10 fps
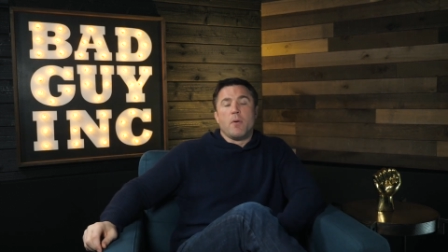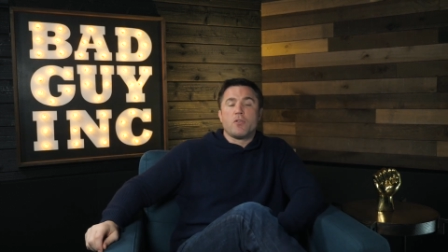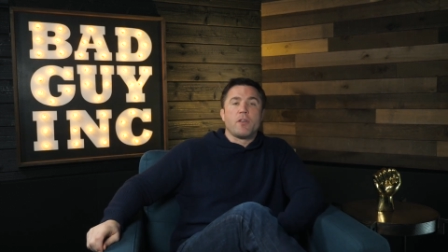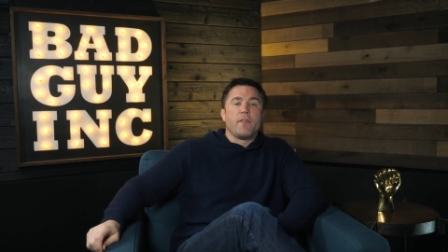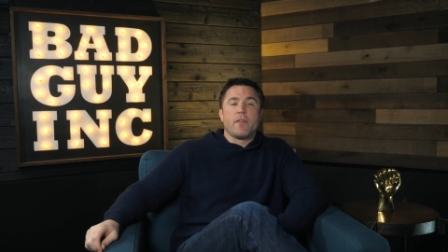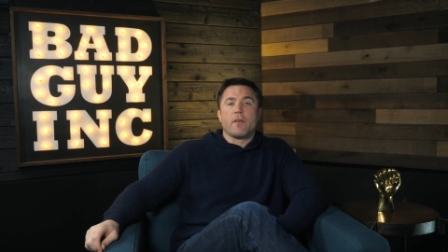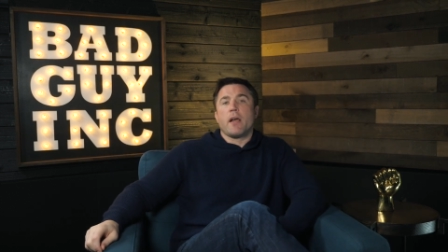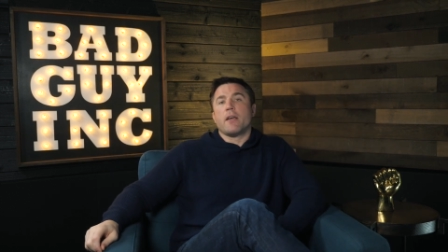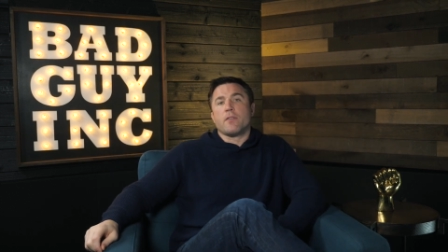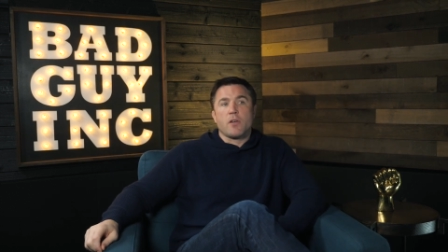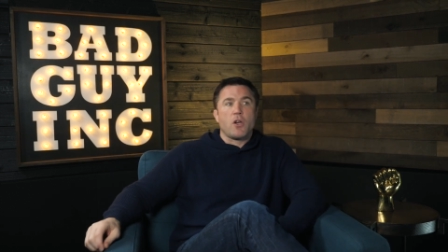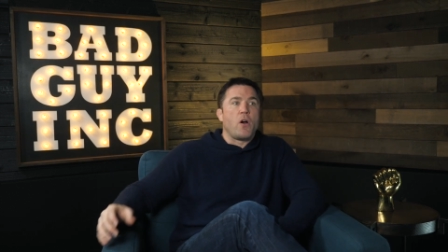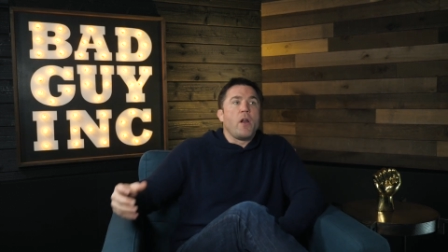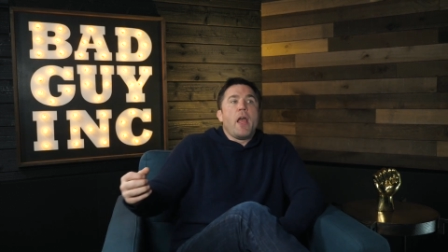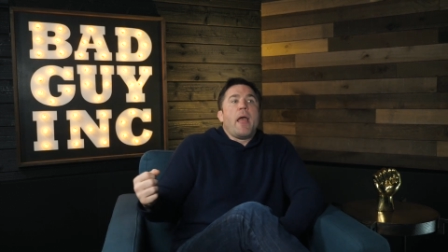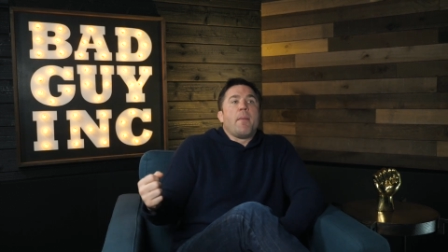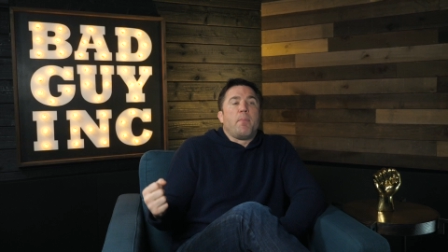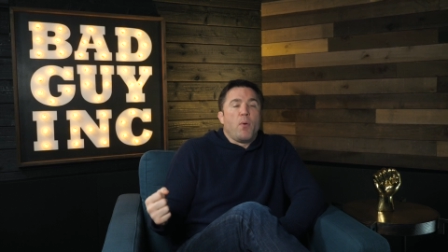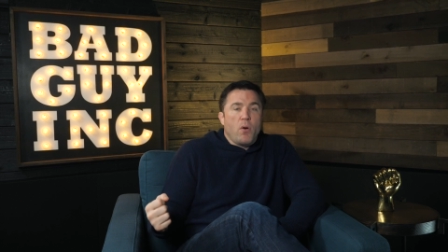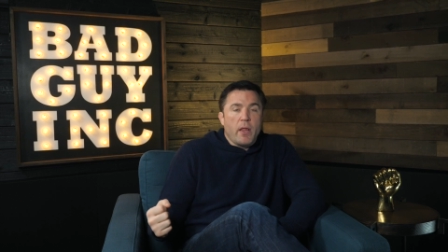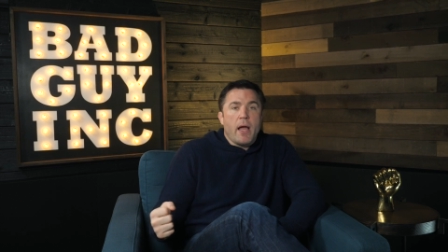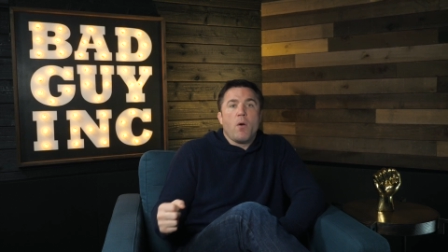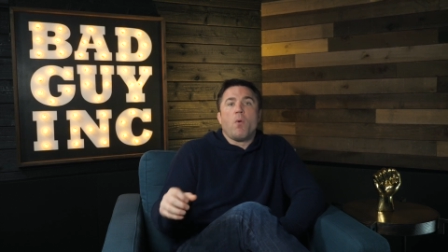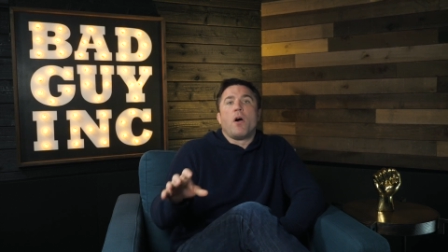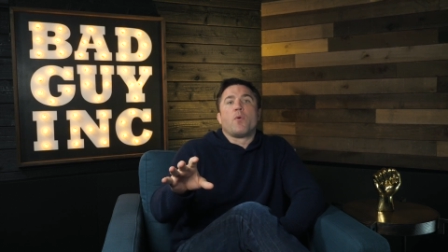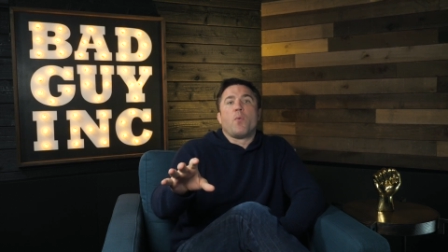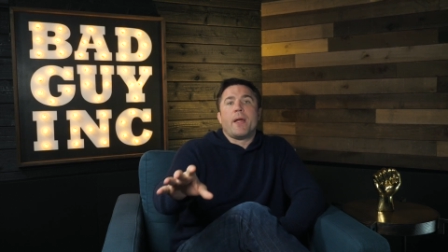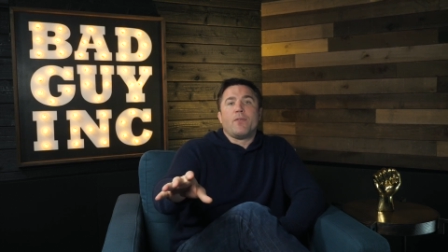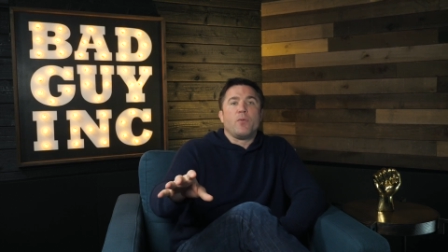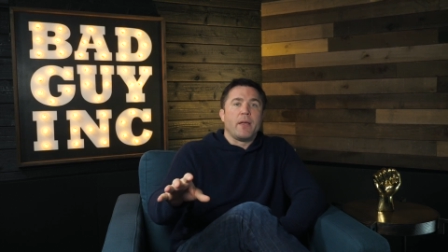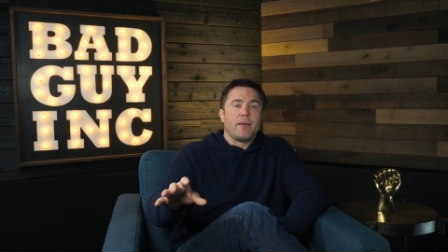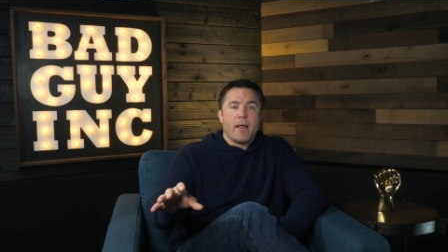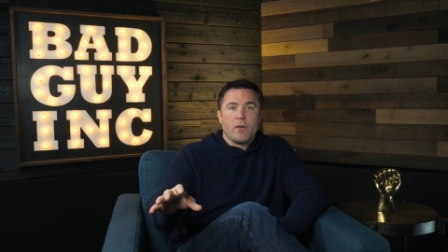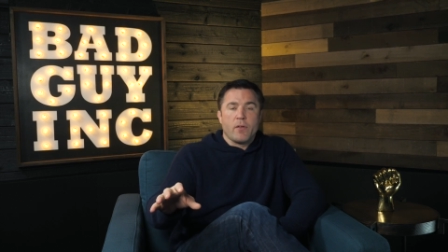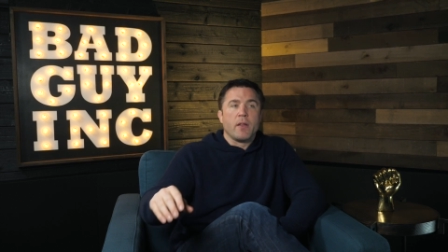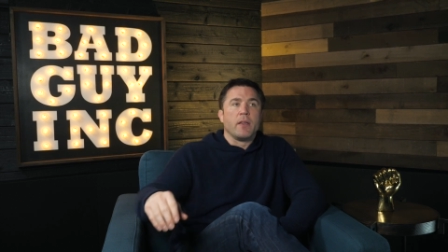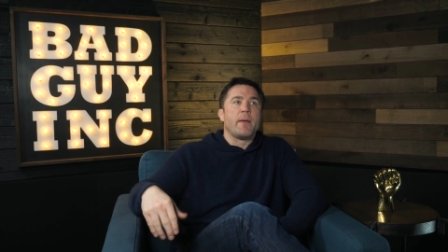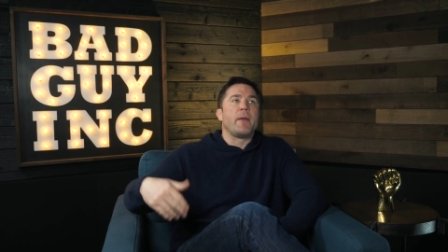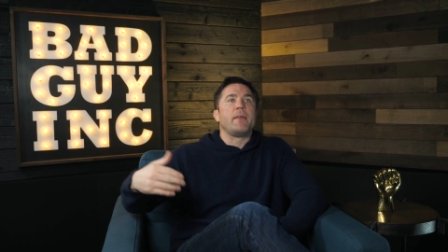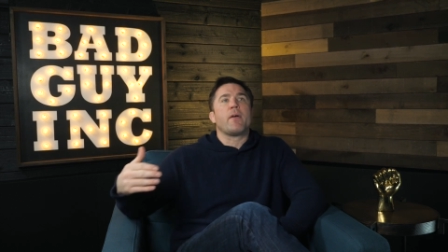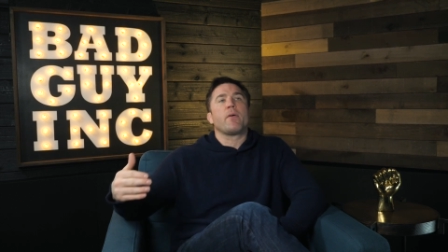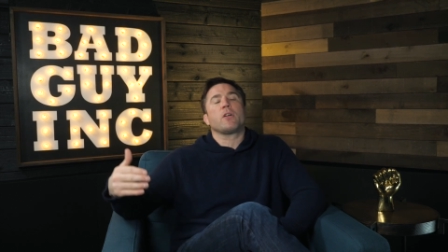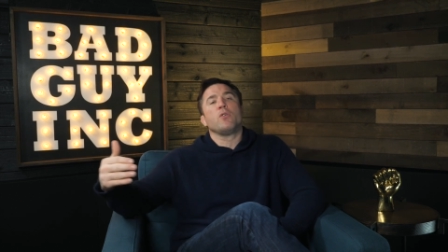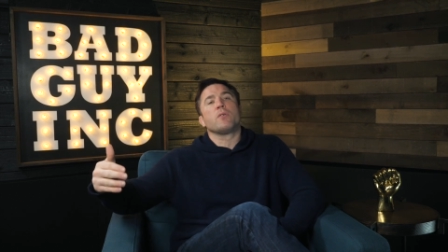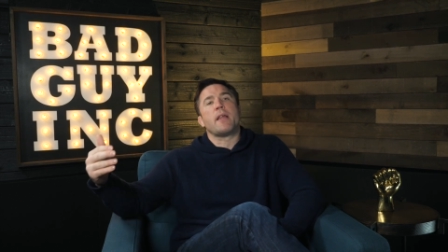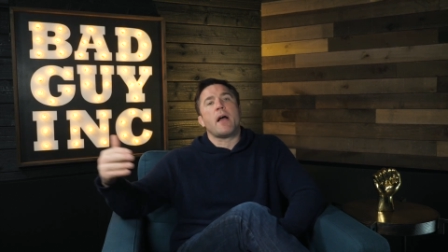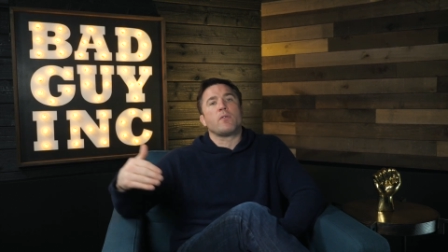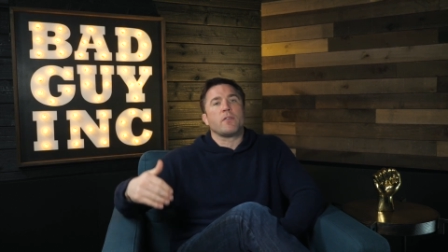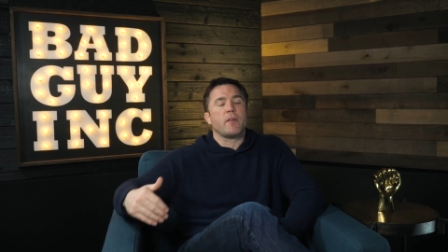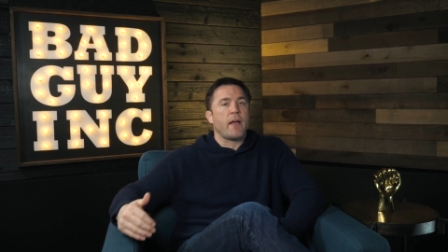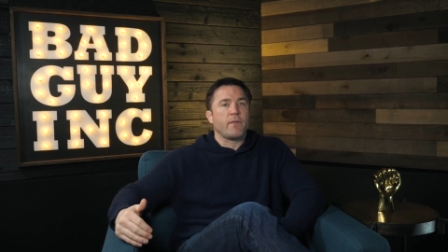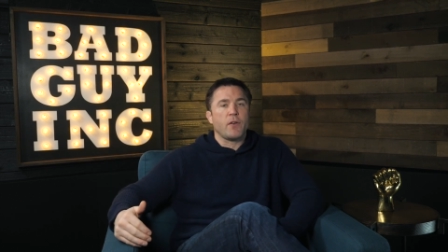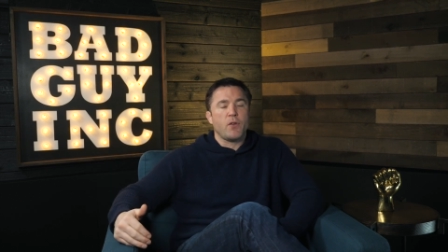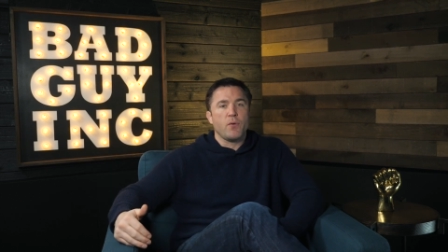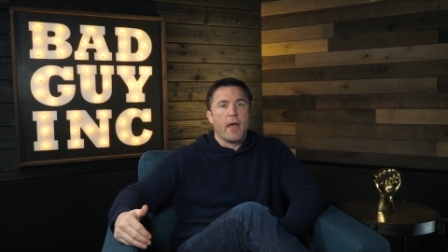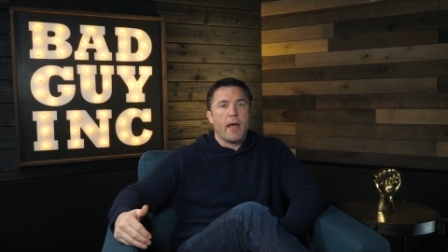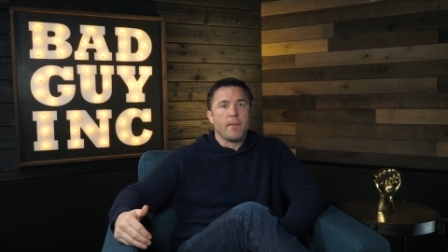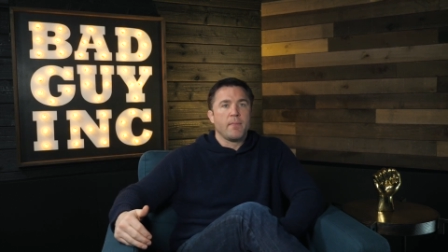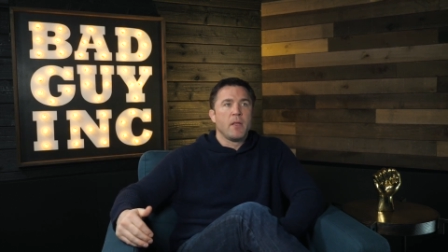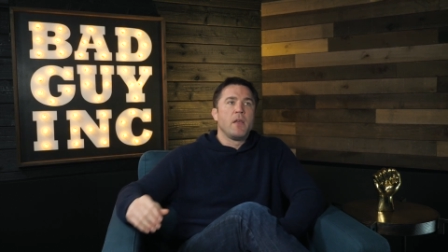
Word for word: most of the other guys on the car, and pull out water weight to get down to the limit. Derrick Lewis now doesn't have to do that.